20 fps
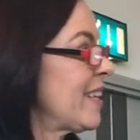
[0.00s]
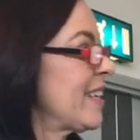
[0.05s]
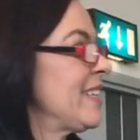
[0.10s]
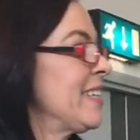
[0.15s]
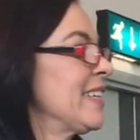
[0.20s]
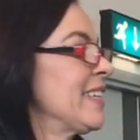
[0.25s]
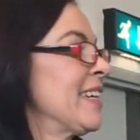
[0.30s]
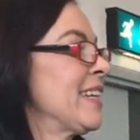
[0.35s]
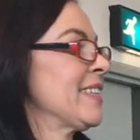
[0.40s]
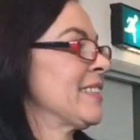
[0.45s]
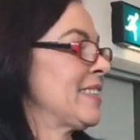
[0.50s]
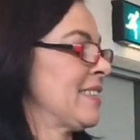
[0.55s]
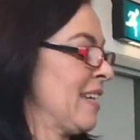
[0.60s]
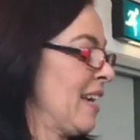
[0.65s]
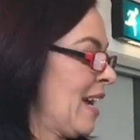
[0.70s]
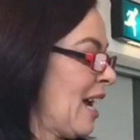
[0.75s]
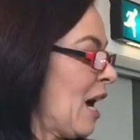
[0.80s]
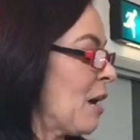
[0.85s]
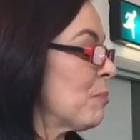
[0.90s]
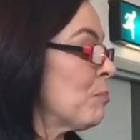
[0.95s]
that you get,
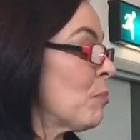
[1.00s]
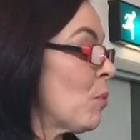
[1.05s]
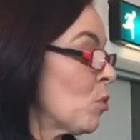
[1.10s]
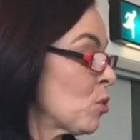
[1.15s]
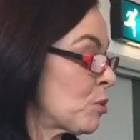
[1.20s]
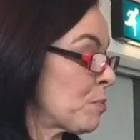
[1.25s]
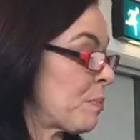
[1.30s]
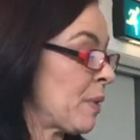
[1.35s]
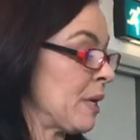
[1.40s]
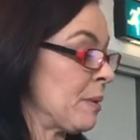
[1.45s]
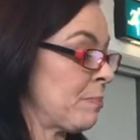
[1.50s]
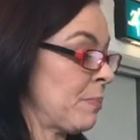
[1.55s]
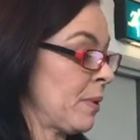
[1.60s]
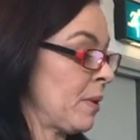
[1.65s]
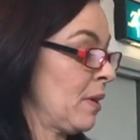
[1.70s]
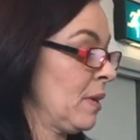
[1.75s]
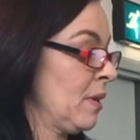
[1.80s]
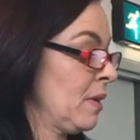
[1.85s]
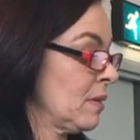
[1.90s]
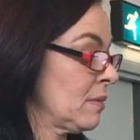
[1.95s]
and most
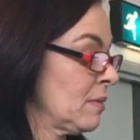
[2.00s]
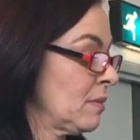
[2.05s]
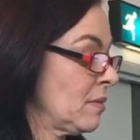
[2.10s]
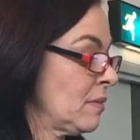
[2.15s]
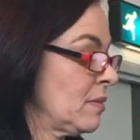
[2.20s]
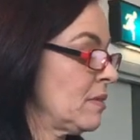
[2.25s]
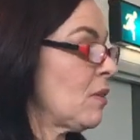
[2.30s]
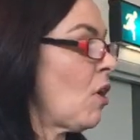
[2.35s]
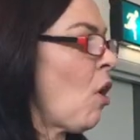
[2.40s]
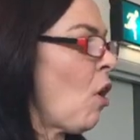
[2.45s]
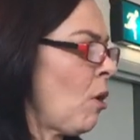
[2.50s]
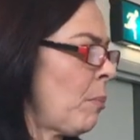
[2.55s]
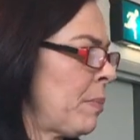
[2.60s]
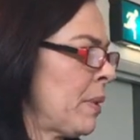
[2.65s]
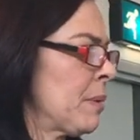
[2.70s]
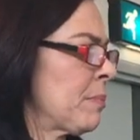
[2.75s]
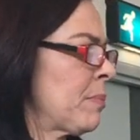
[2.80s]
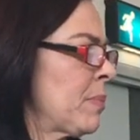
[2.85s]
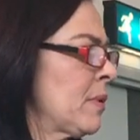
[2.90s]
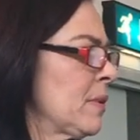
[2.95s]
people, all
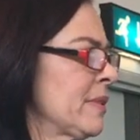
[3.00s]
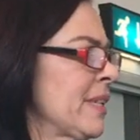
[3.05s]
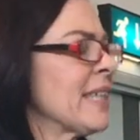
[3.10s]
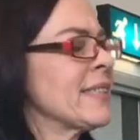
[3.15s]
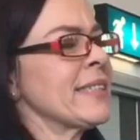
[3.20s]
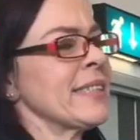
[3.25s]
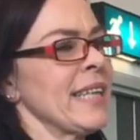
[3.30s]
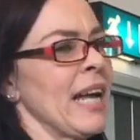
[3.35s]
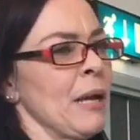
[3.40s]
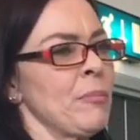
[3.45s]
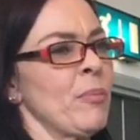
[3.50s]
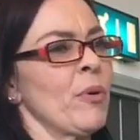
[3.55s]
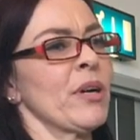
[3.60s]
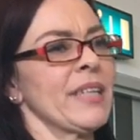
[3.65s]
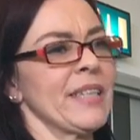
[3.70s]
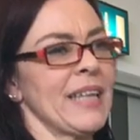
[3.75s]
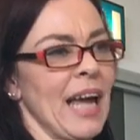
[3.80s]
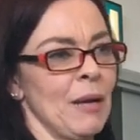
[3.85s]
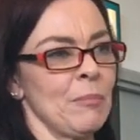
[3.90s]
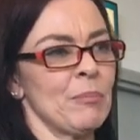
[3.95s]
people,
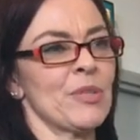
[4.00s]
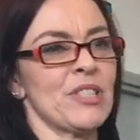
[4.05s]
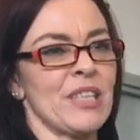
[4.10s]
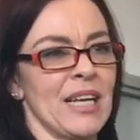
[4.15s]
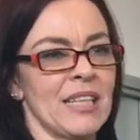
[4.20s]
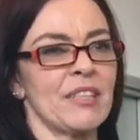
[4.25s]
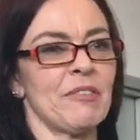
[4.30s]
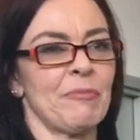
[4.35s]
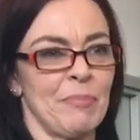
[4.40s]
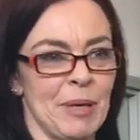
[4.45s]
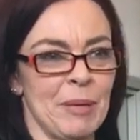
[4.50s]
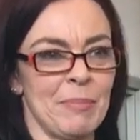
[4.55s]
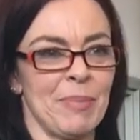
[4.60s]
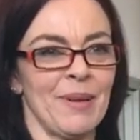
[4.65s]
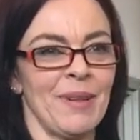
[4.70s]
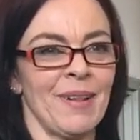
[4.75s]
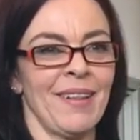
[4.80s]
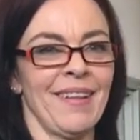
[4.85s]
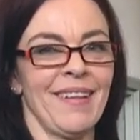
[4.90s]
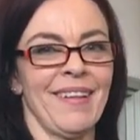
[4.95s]
99.9% of
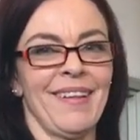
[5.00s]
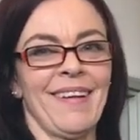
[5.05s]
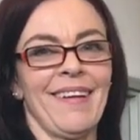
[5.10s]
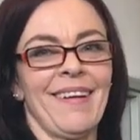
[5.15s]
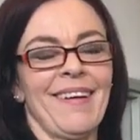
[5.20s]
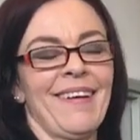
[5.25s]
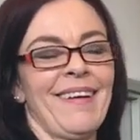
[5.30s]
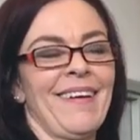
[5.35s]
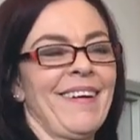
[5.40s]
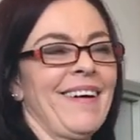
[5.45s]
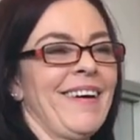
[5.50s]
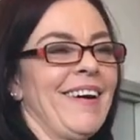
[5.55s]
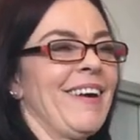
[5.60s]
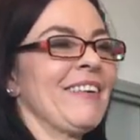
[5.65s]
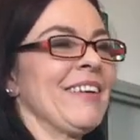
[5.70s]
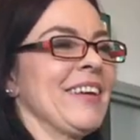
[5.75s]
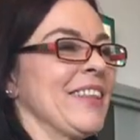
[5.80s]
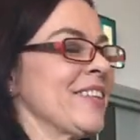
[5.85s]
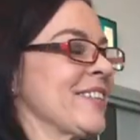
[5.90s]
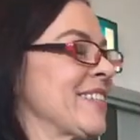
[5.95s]
people,
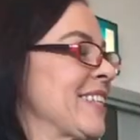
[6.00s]
are either